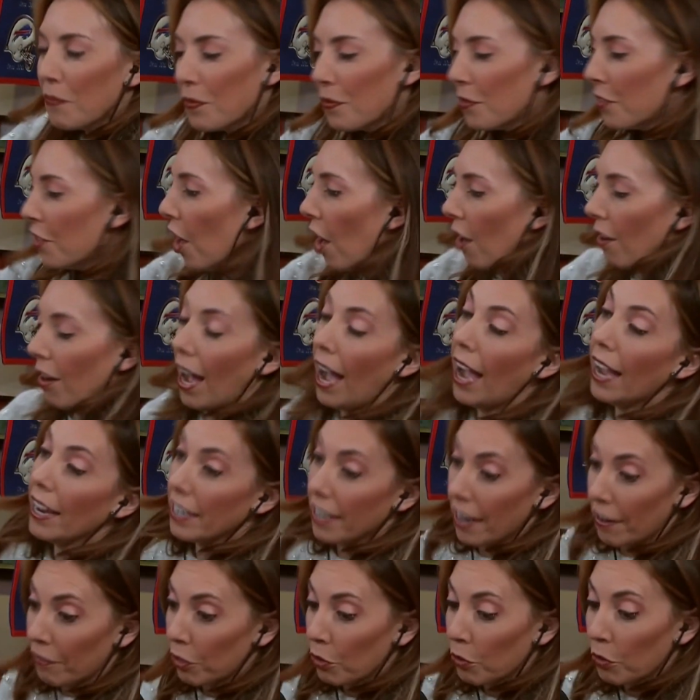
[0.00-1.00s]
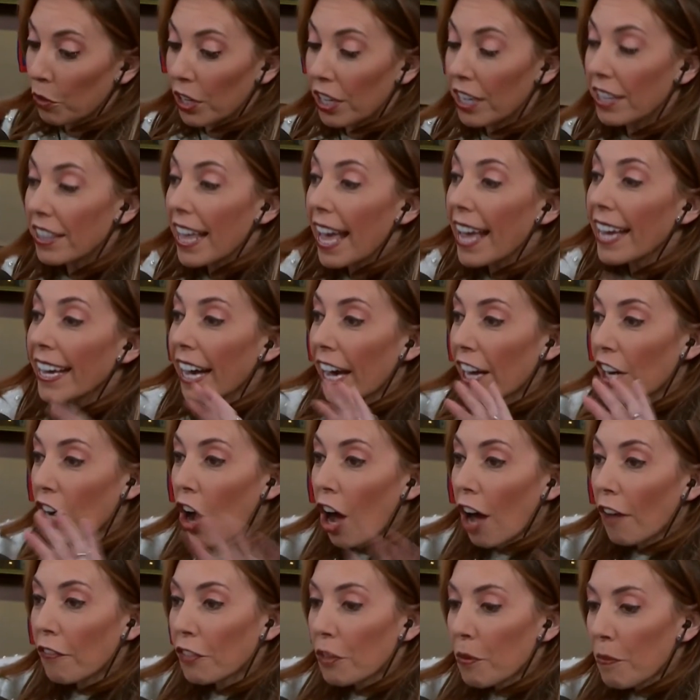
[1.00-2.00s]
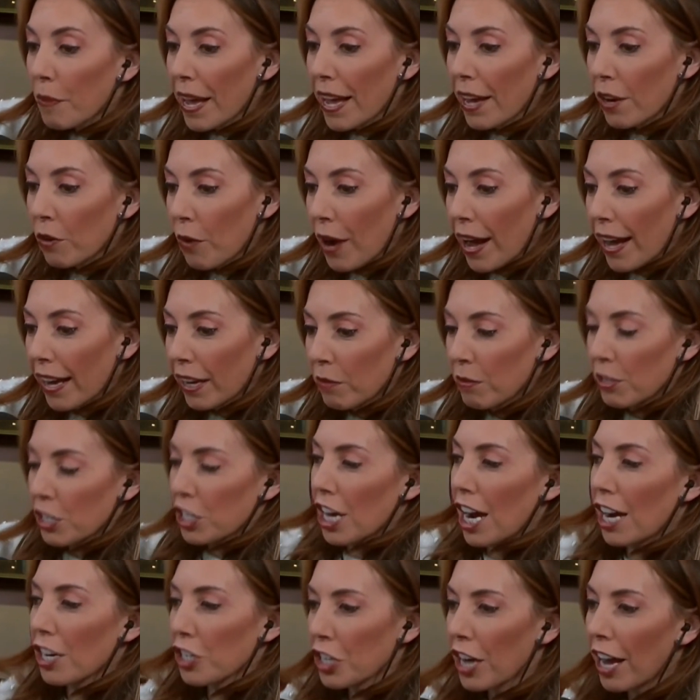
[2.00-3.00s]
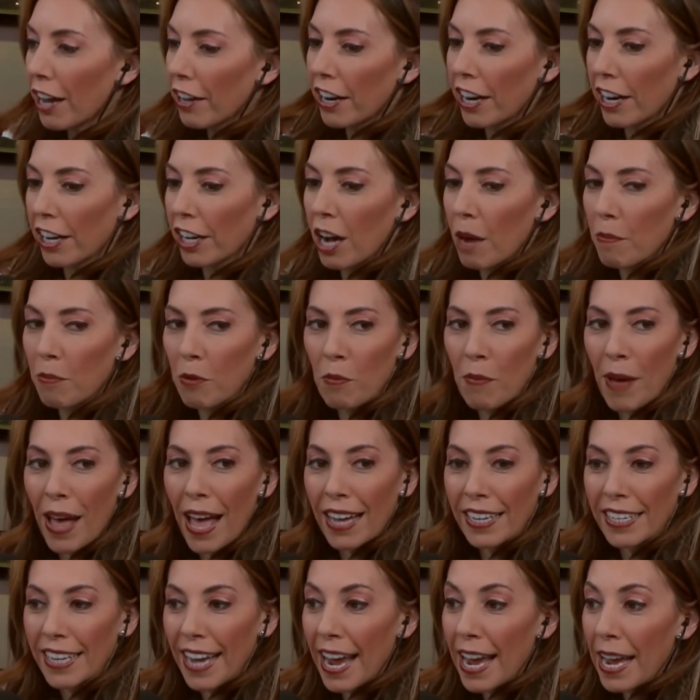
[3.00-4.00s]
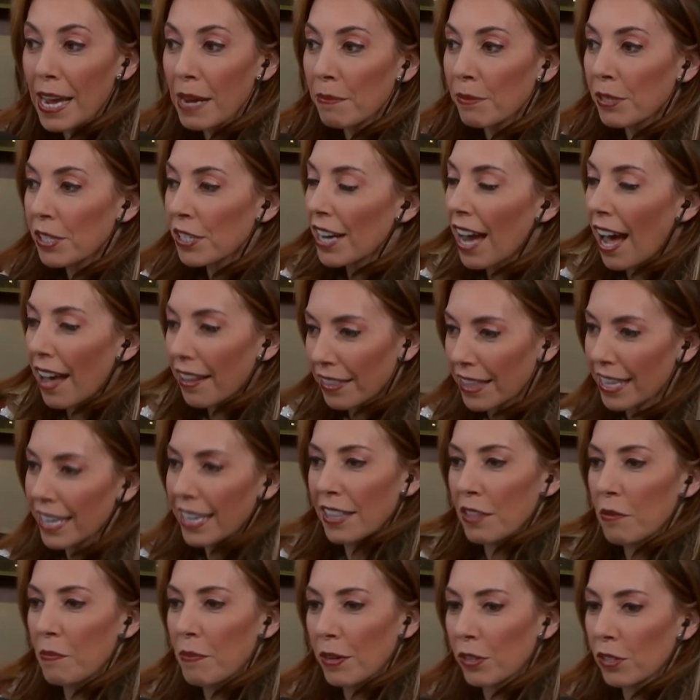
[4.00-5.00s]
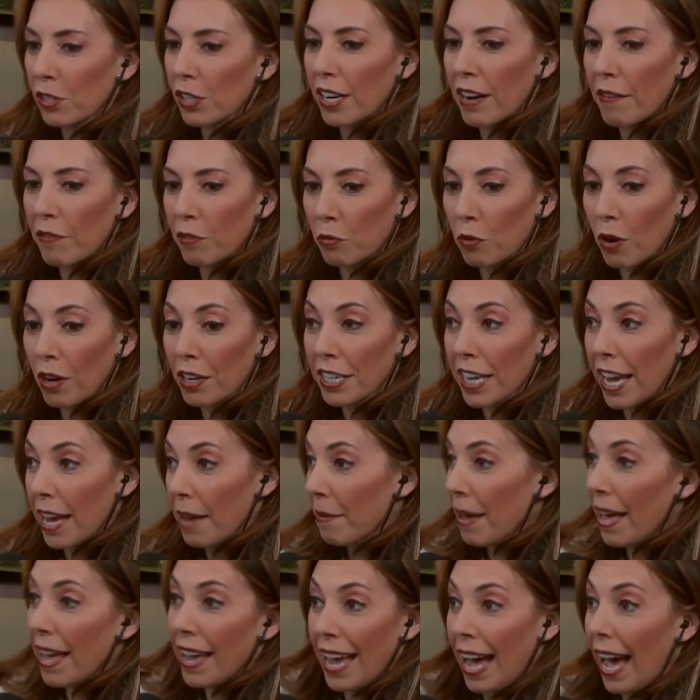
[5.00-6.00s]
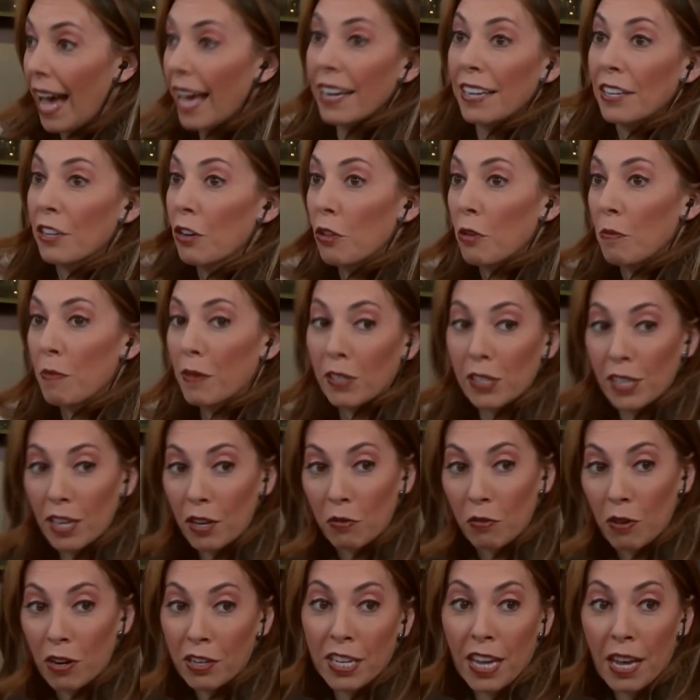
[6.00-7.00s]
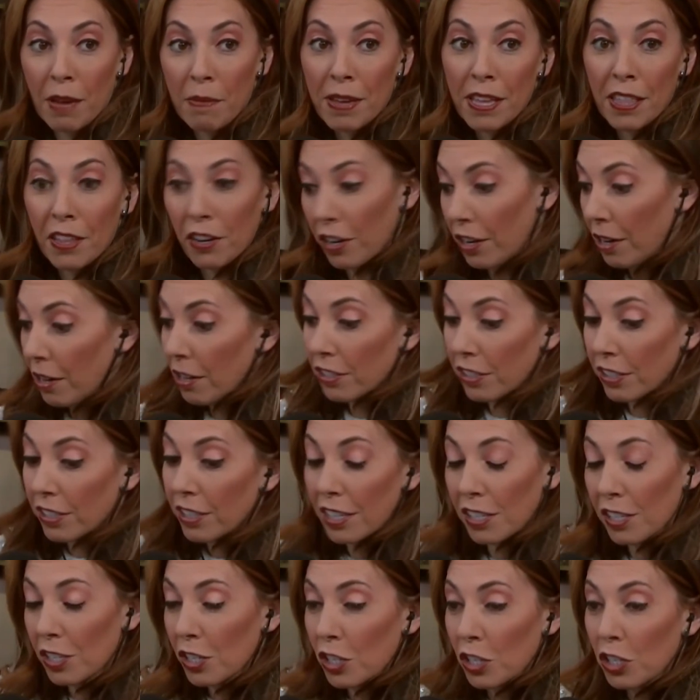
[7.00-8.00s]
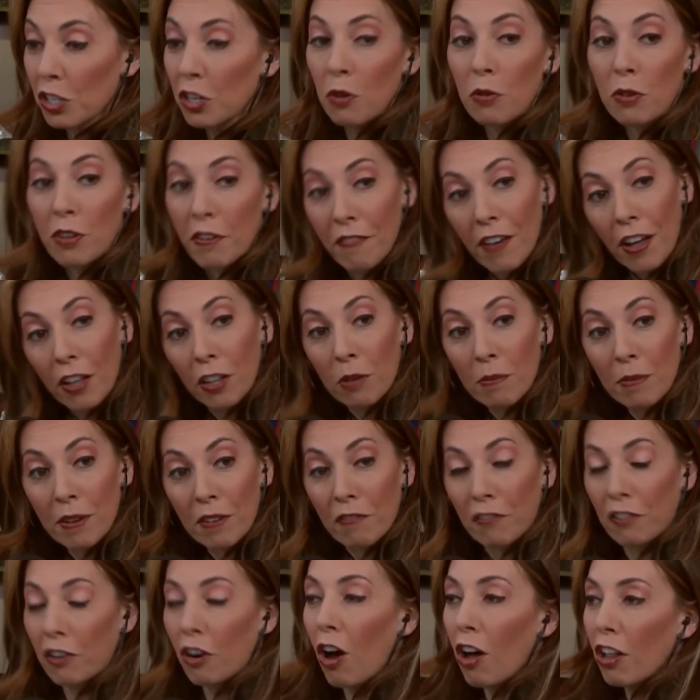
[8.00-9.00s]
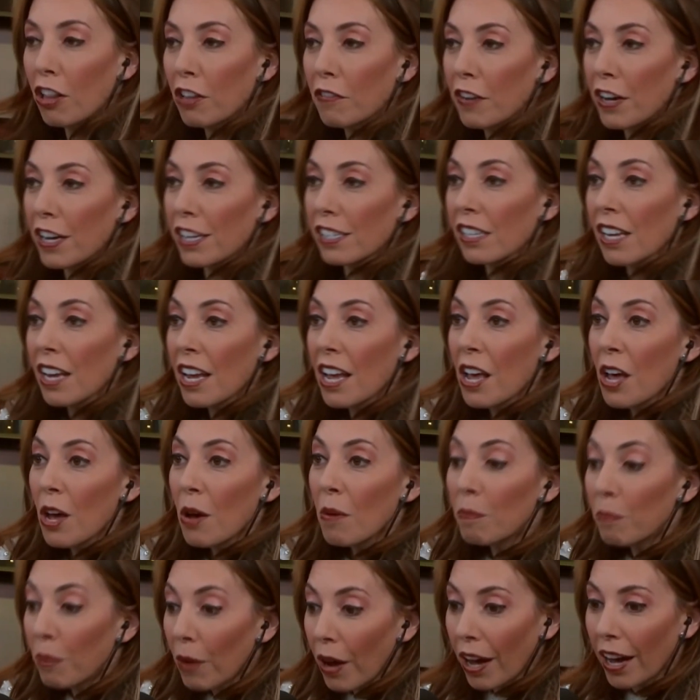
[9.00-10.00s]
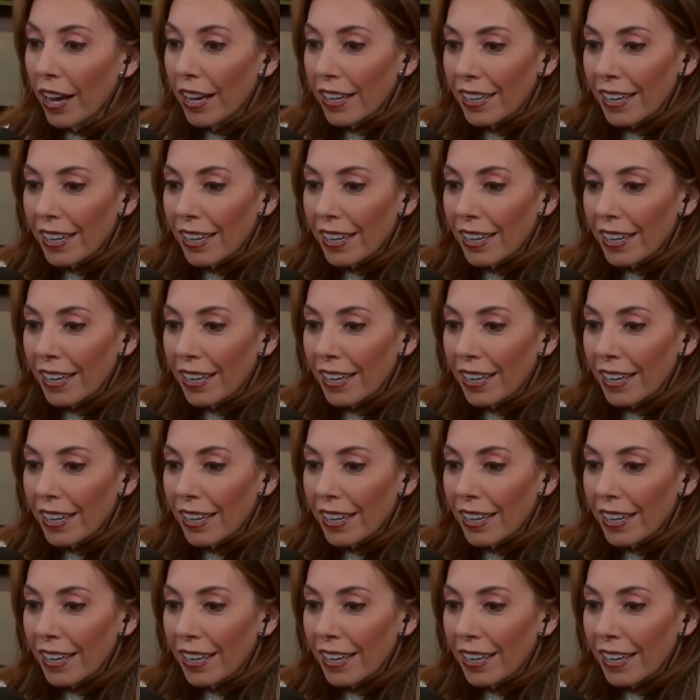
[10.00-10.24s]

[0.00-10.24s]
No, I never would. They got off the bandwagon when Josh Allen had a couple bad games, not thinking the Bills could have a run game. Hey, I didn't know the Bills had a run game either. This is new development for all of us. But